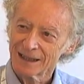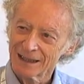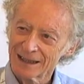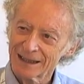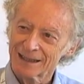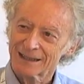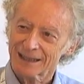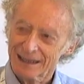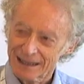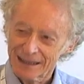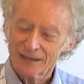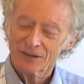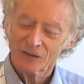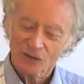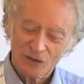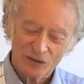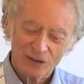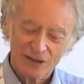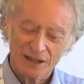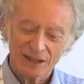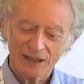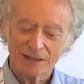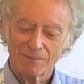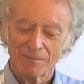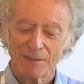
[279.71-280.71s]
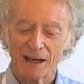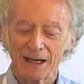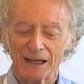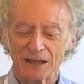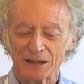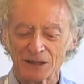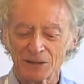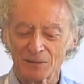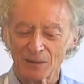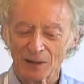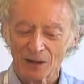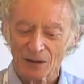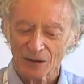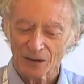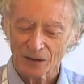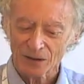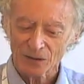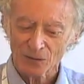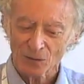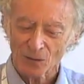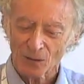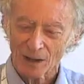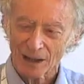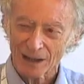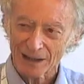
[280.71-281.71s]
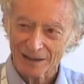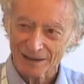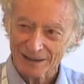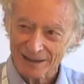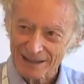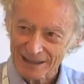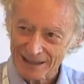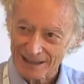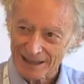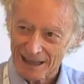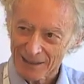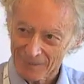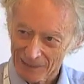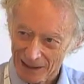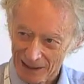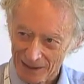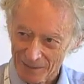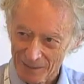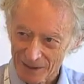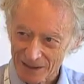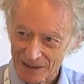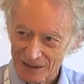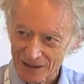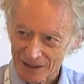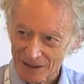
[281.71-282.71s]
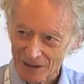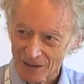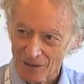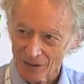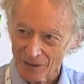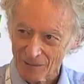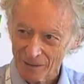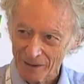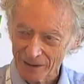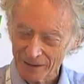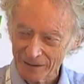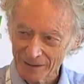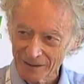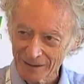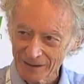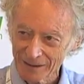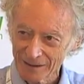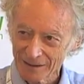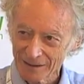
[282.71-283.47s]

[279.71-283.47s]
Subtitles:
It's an interesting match because while some elements are common,